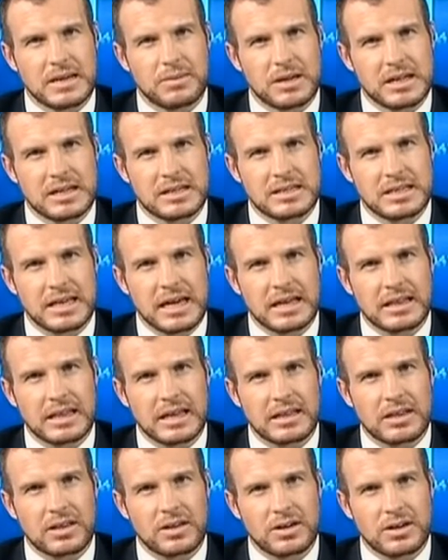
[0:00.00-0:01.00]
But in saying
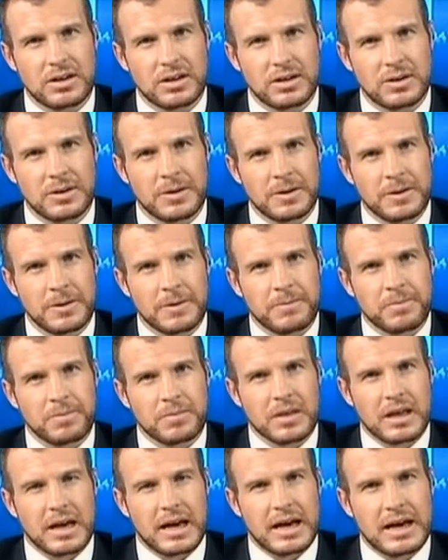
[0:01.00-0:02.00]
that though,
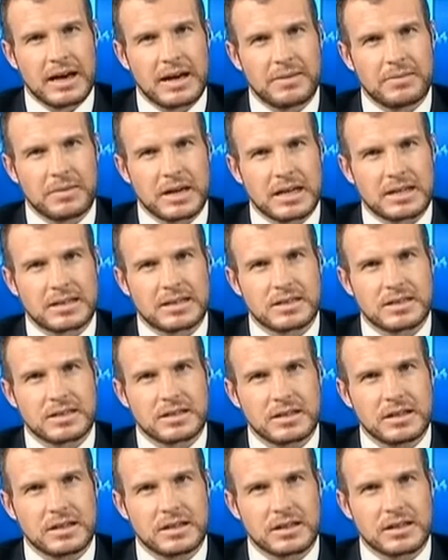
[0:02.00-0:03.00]
it
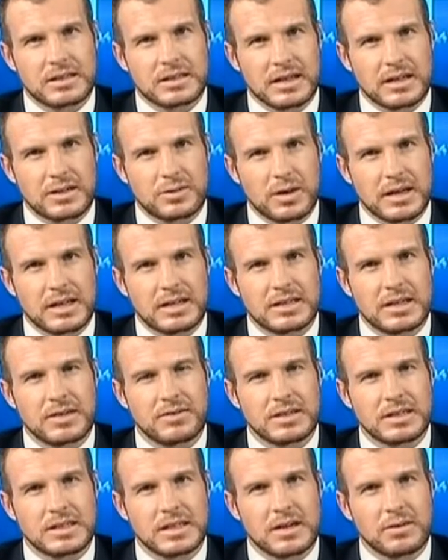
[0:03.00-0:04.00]
still looks like
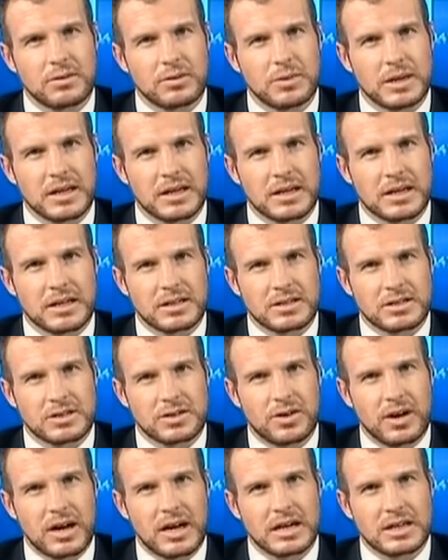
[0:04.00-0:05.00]
2017 will be a
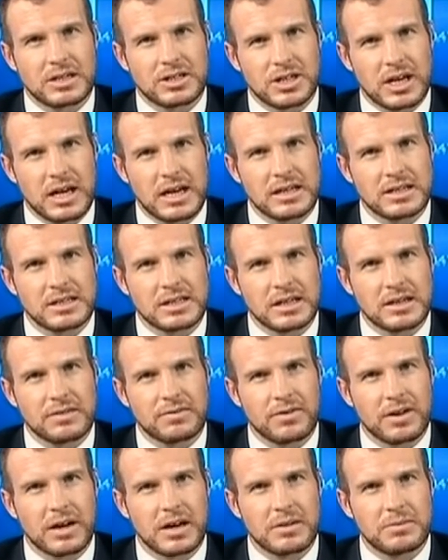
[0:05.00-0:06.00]
constrained, challenging
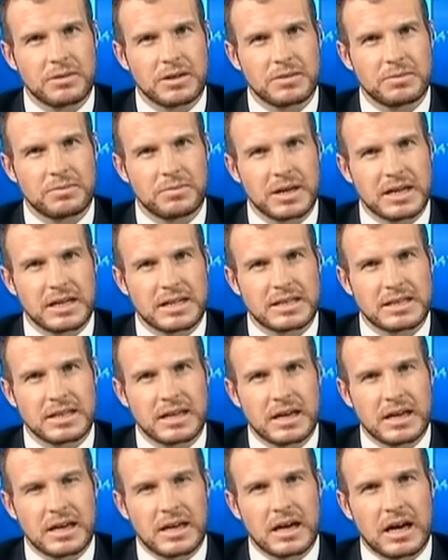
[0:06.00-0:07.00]
environment, but
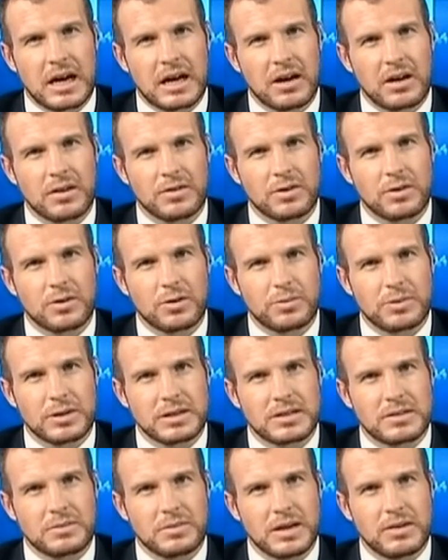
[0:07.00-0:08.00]
a lot of
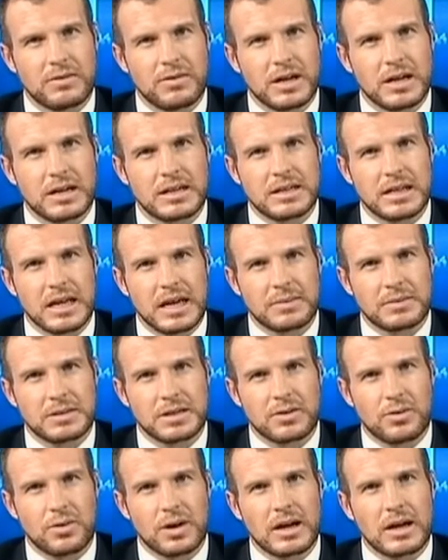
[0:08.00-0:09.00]
corporates have been very adept
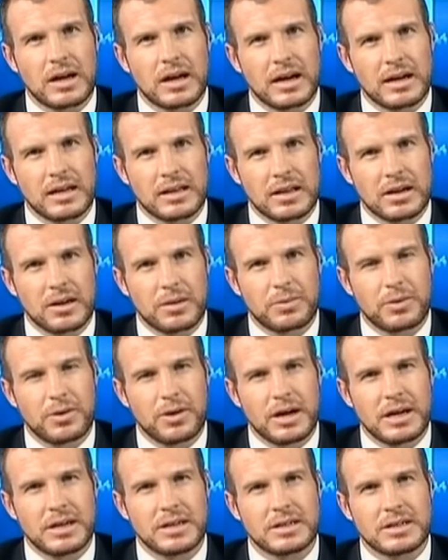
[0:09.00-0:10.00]
at realigning their
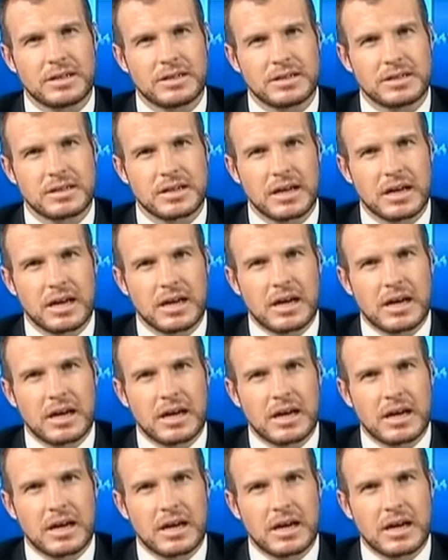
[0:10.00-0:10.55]
operations